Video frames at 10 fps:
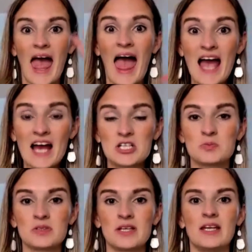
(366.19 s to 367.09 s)

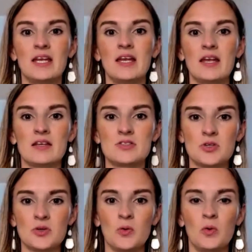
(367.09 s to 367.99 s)
actually needing
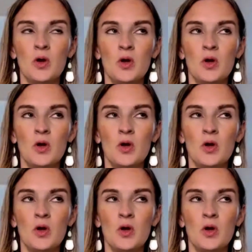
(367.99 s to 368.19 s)
to